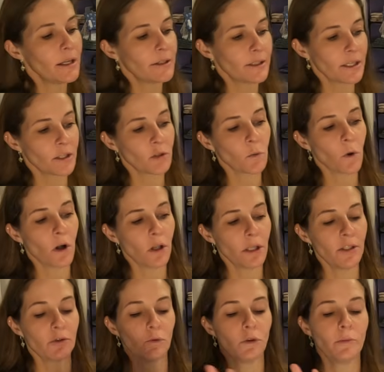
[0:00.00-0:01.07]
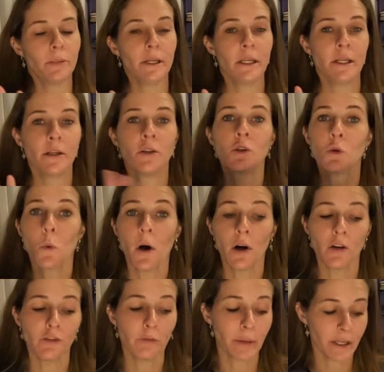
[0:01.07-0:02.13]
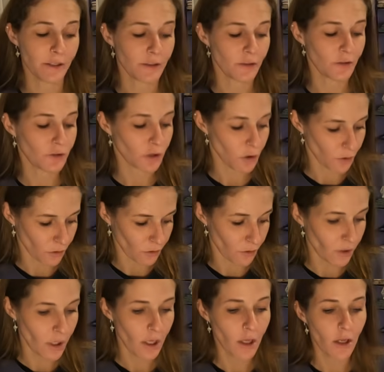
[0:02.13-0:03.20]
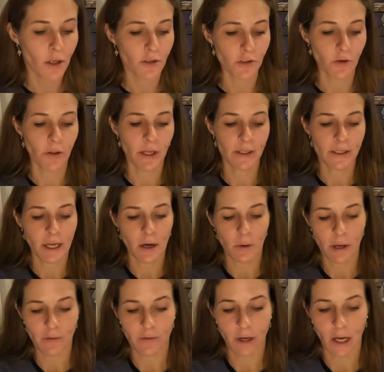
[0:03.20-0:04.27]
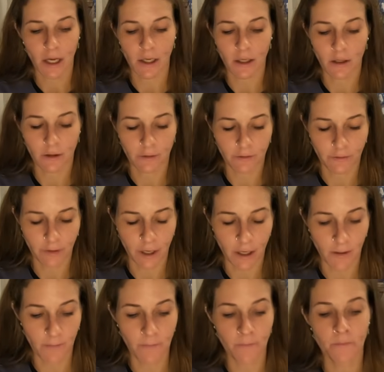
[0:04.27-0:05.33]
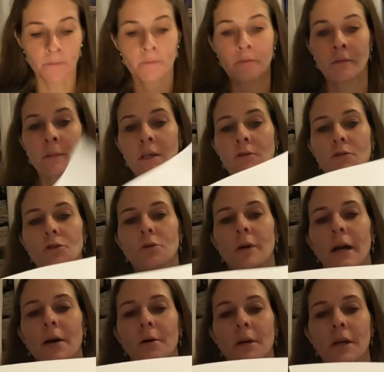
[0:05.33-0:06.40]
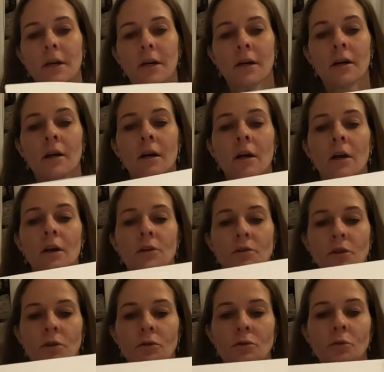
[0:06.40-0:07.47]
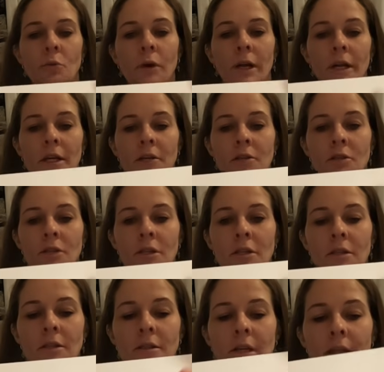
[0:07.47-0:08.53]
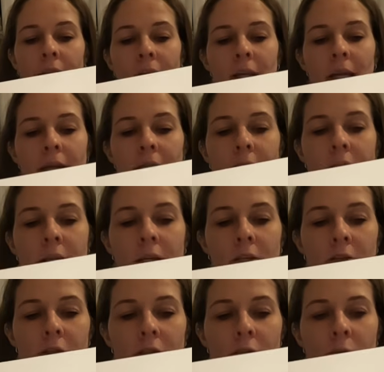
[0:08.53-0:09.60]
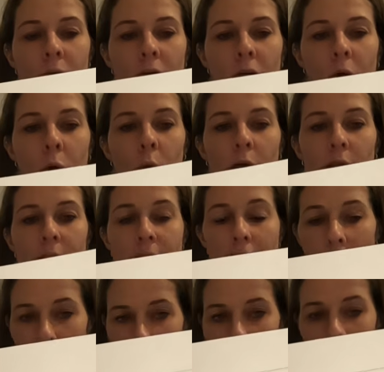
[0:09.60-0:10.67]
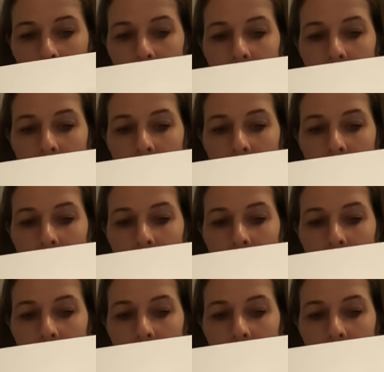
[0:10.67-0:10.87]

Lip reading: 6 wallets would be 12 pieces total. So that's how I've kind of drew it out here. So 20 inches and then 18 inches, and we're going to quilt up